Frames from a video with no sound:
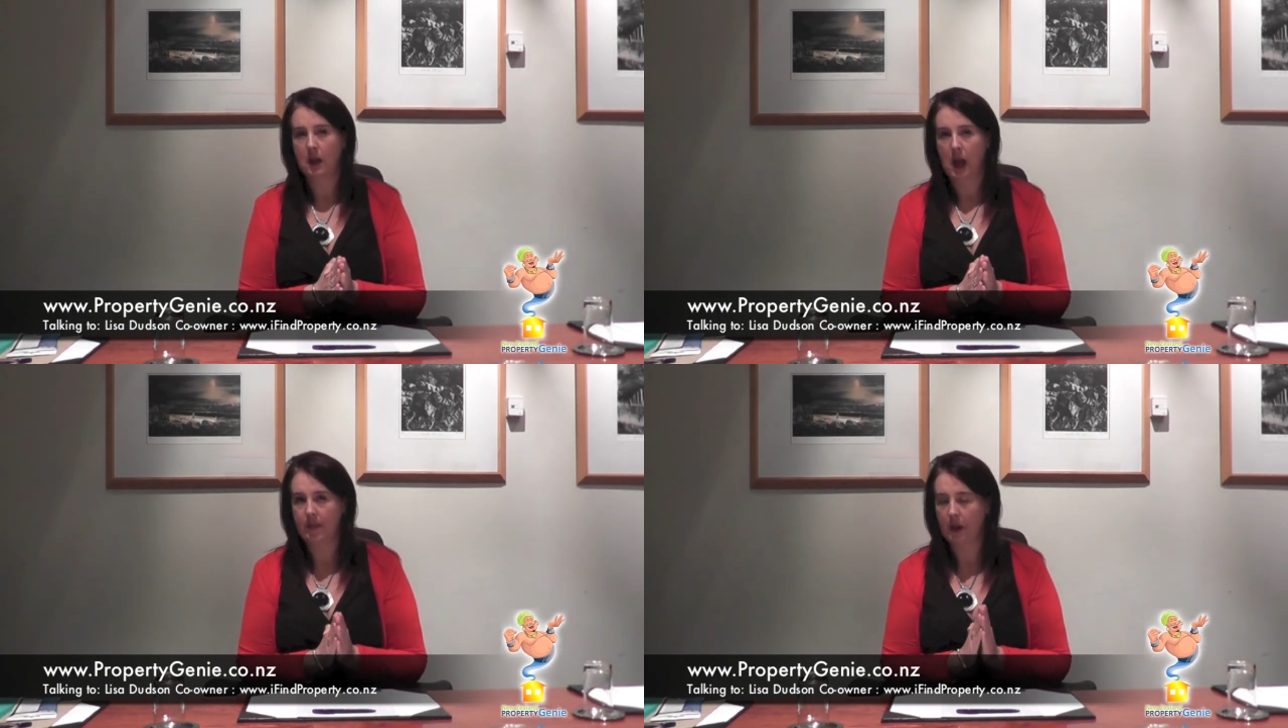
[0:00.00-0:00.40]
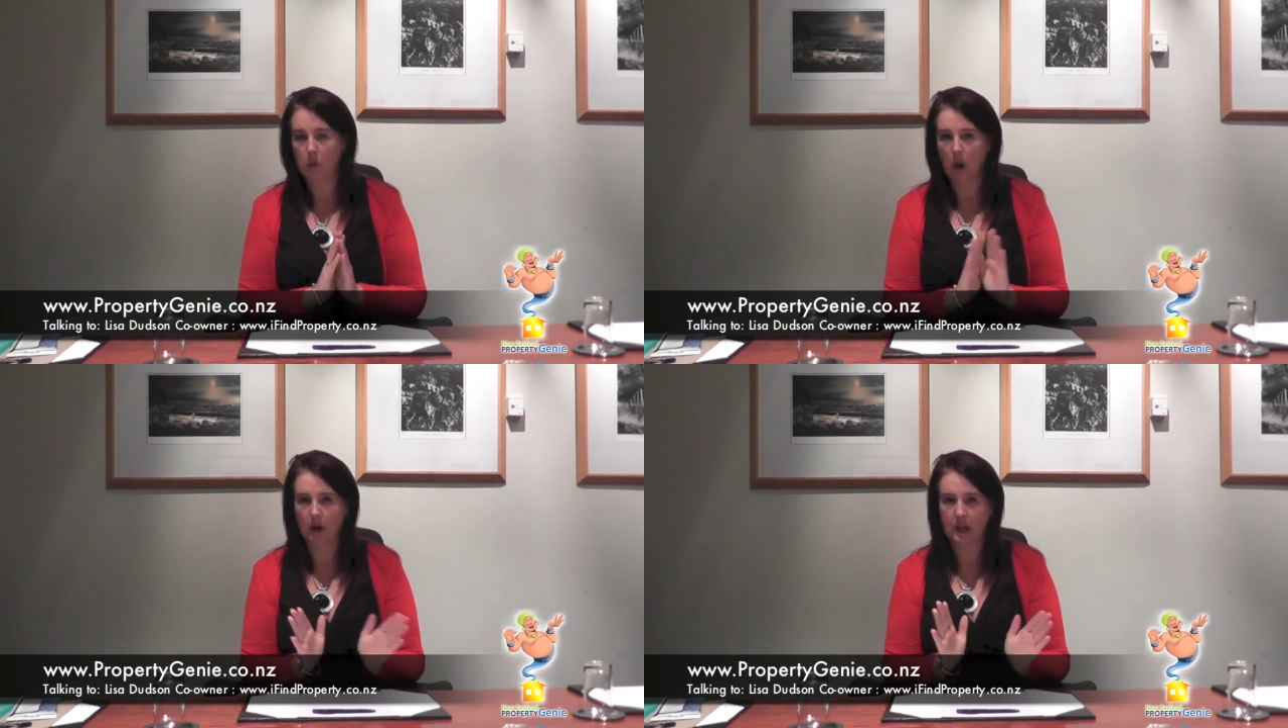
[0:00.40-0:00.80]
and they
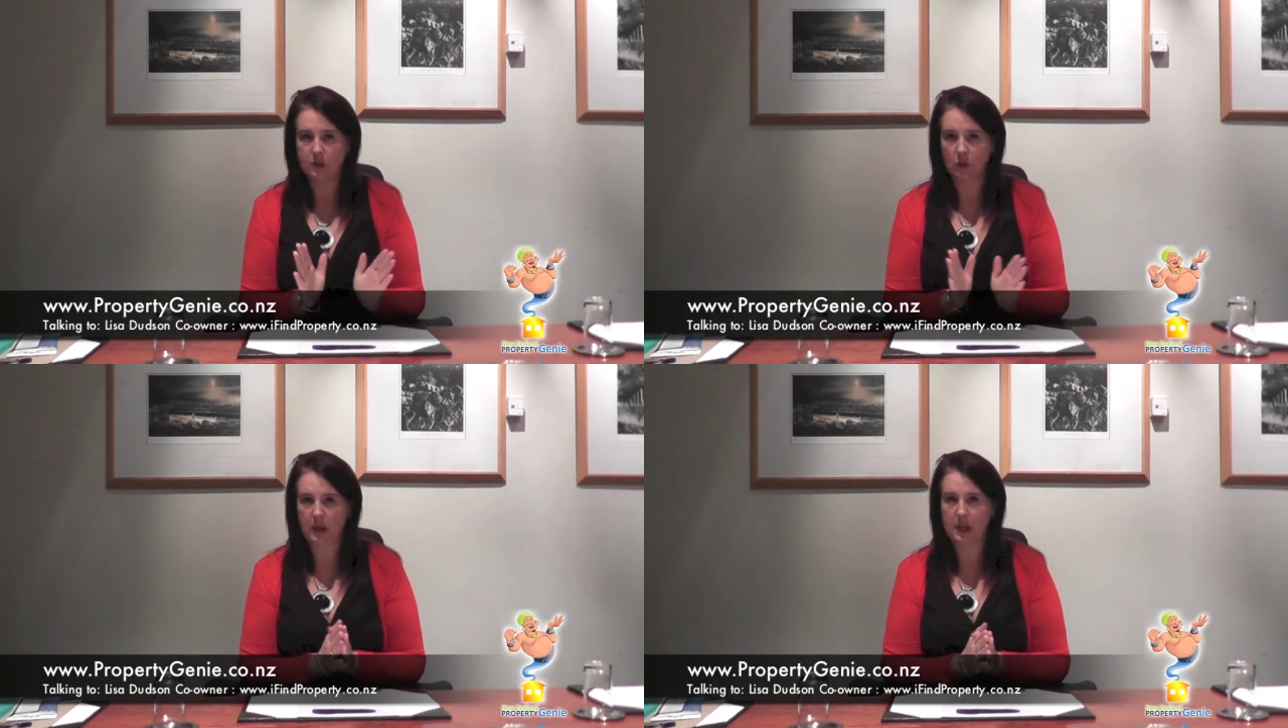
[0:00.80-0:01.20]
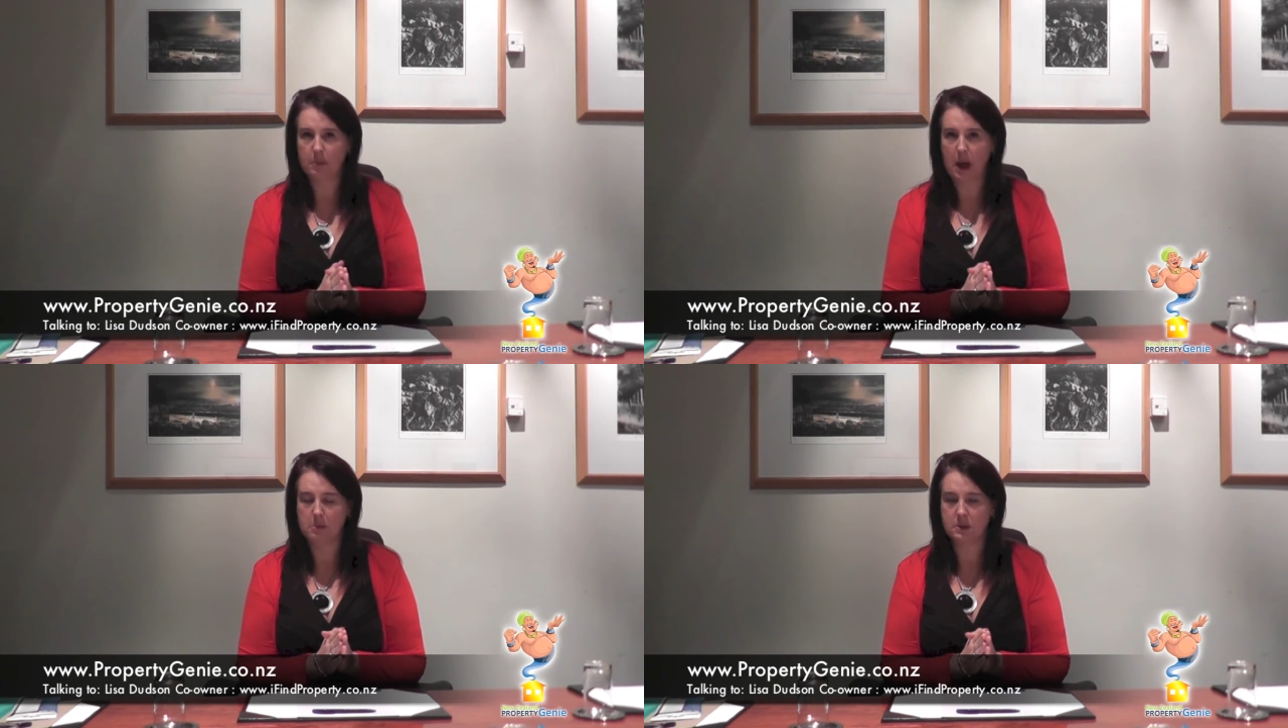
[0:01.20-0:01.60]
won't lend on any
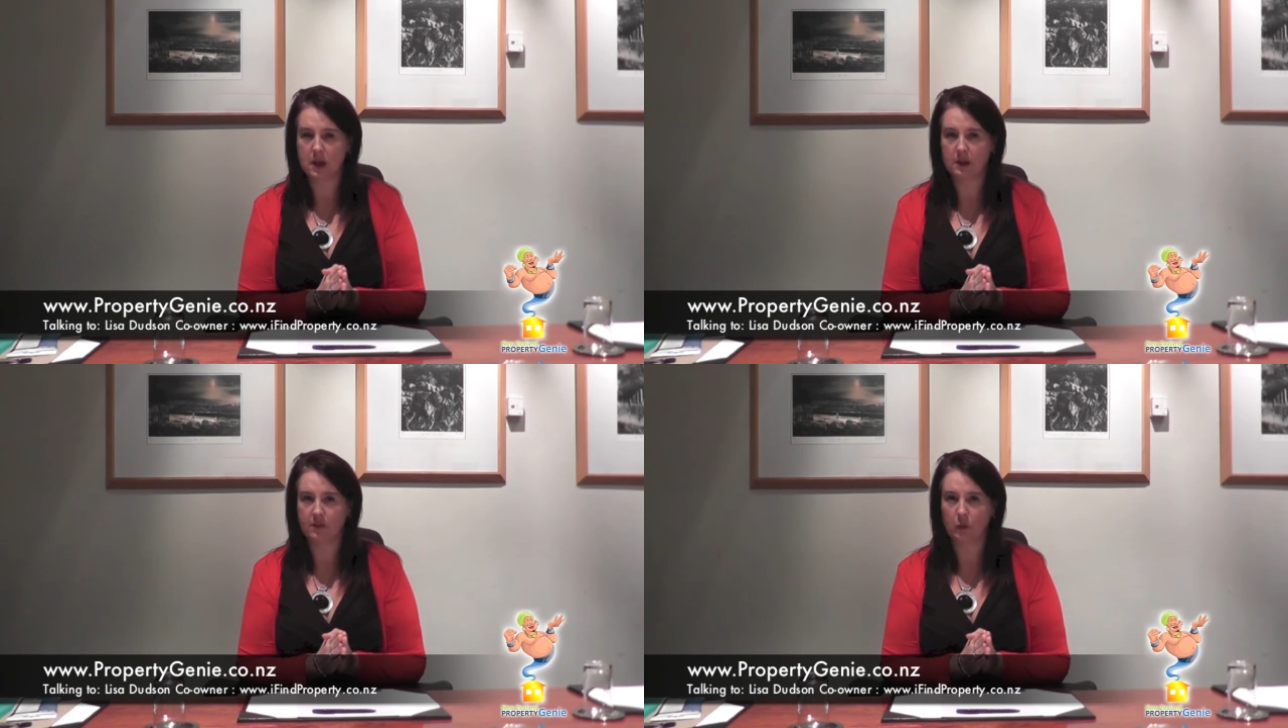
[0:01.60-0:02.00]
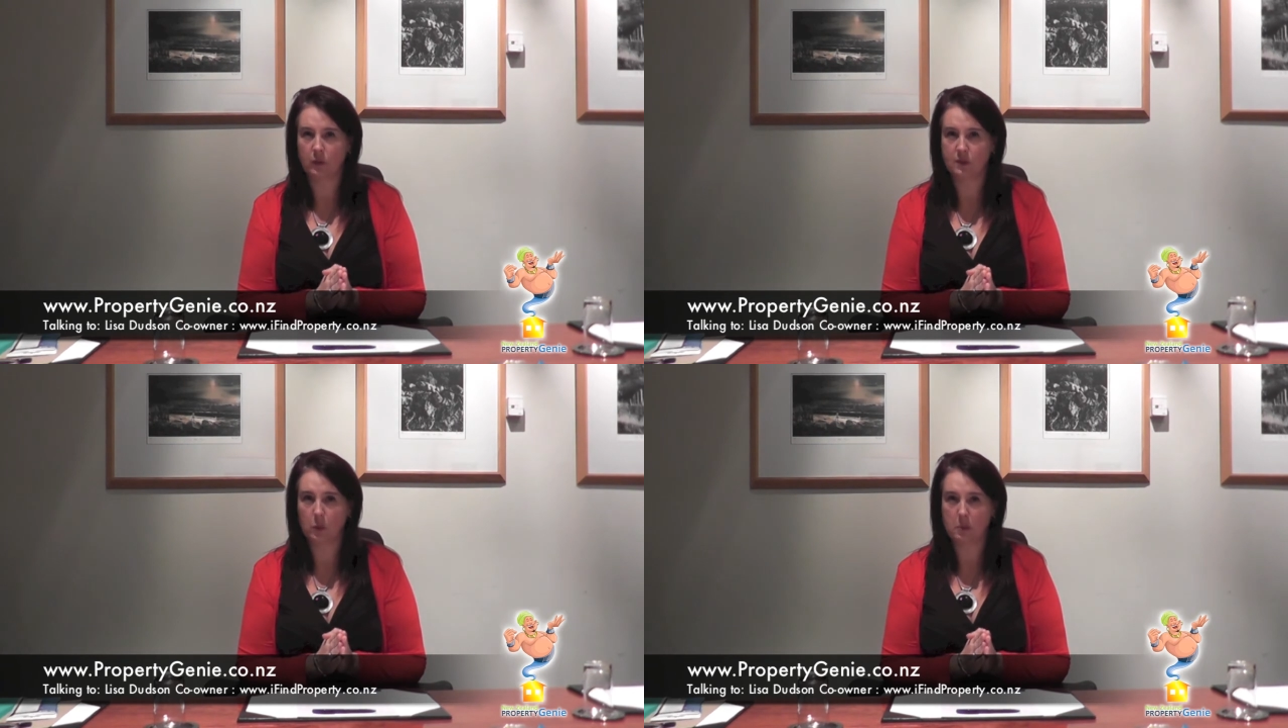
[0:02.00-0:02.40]
apartments under
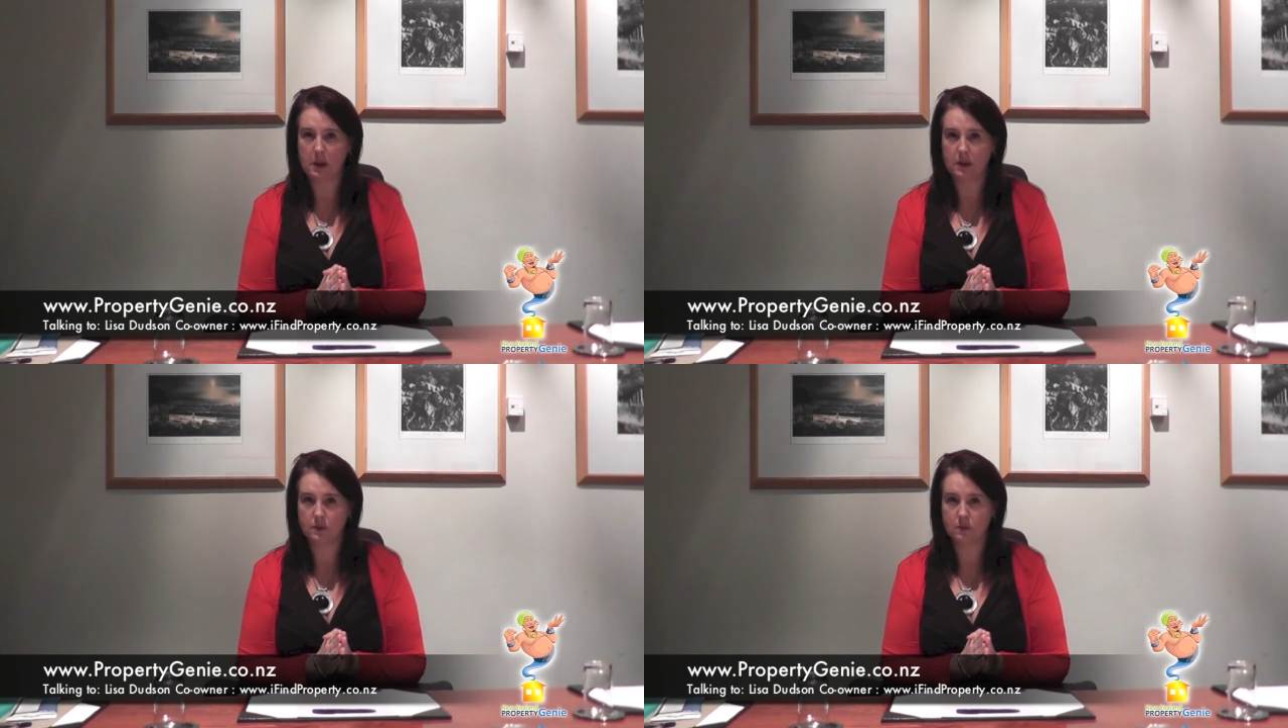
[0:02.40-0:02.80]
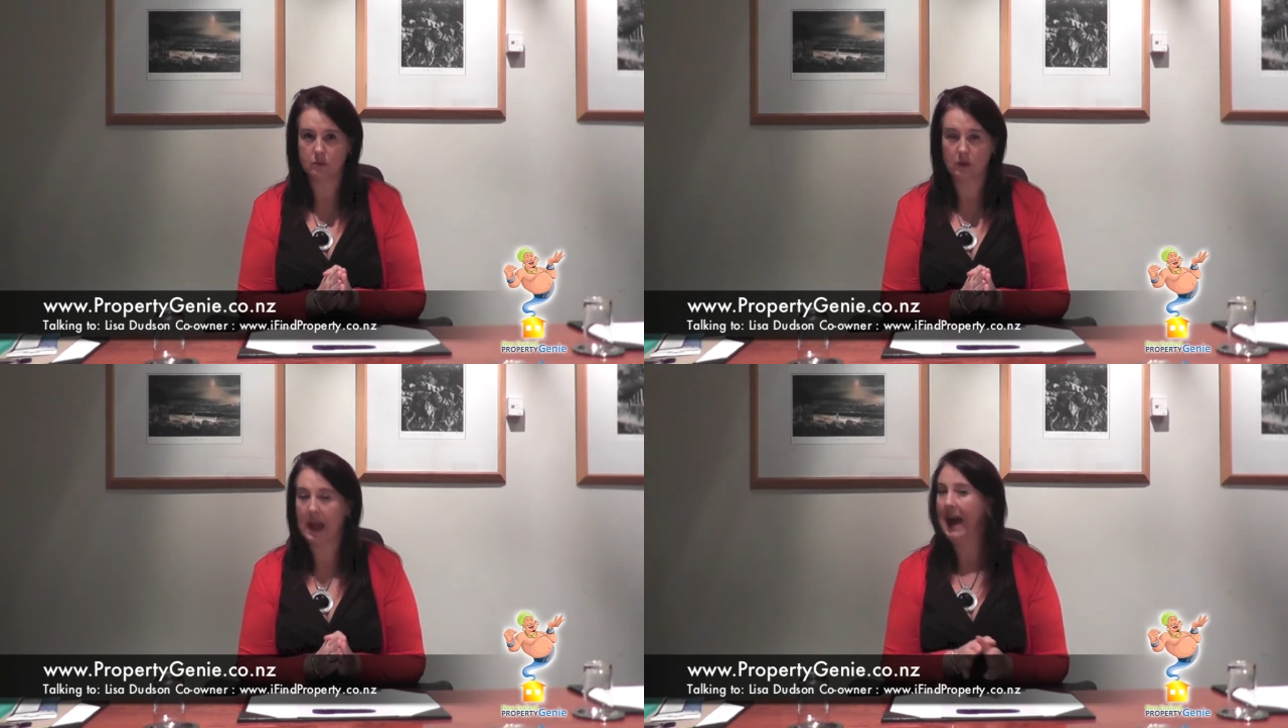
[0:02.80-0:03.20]
40 square metres,
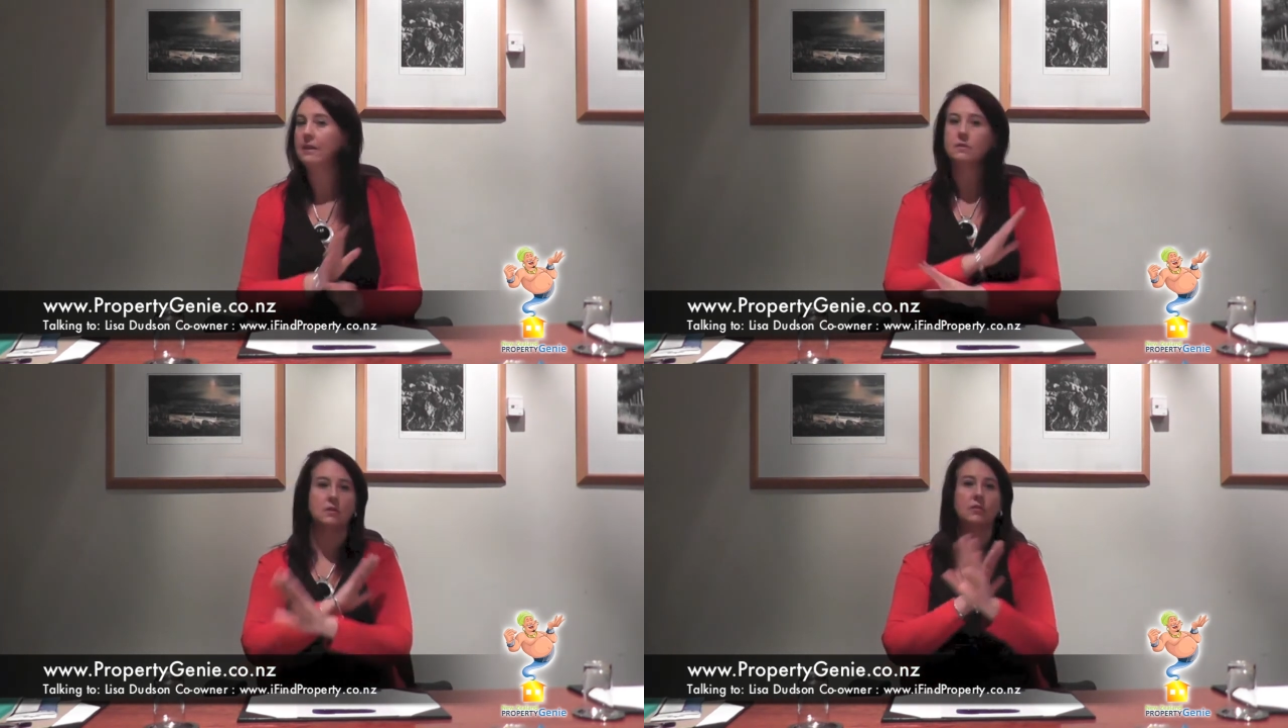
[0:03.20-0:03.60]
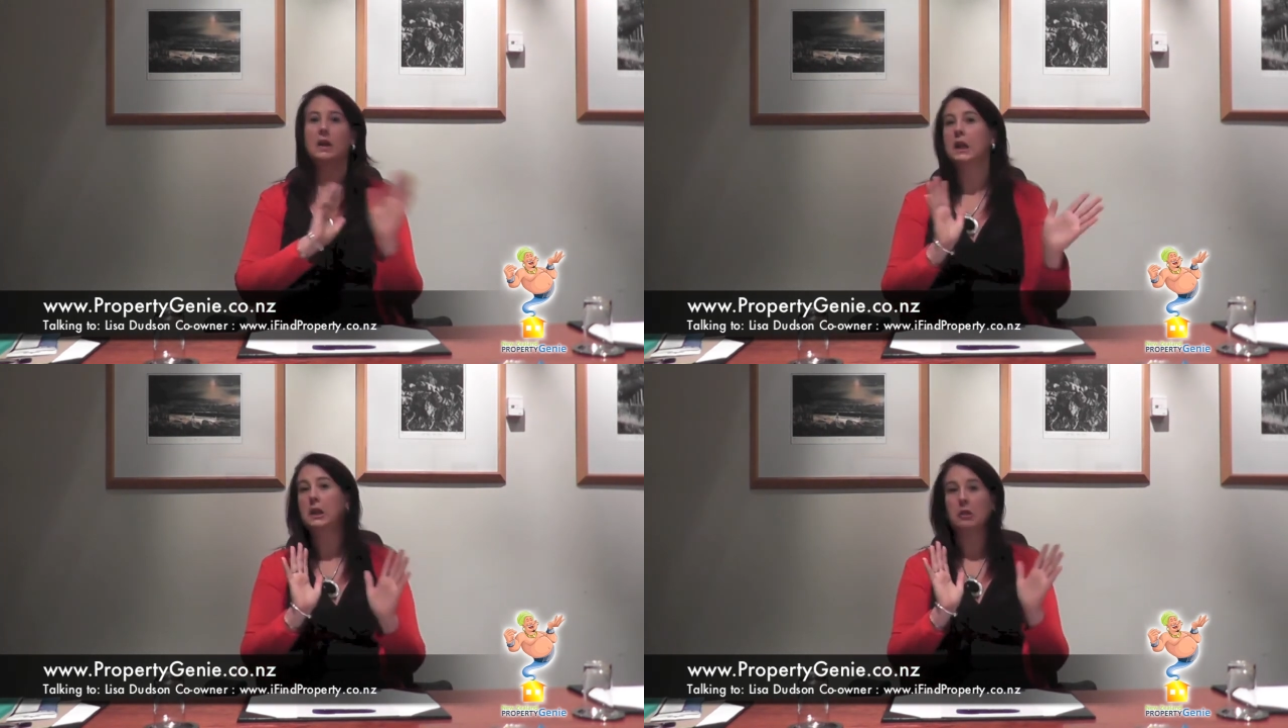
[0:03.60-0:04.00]
regardless of
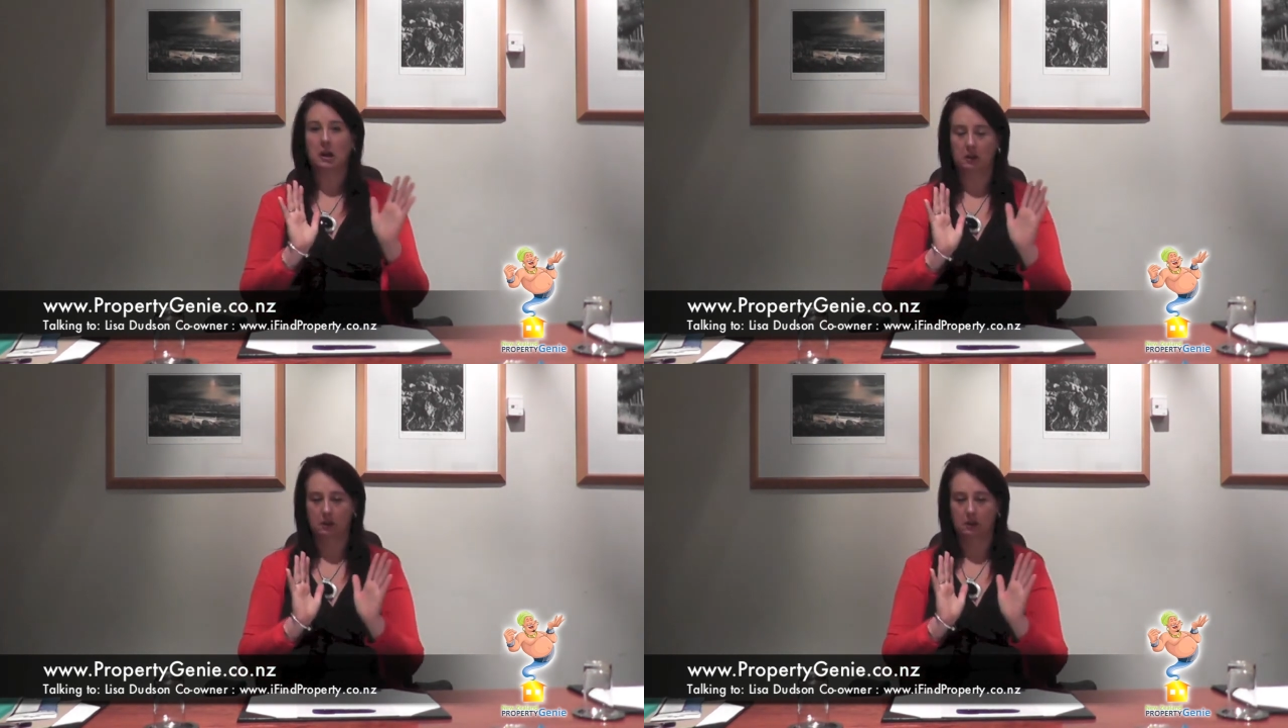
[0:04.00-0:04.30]
anything.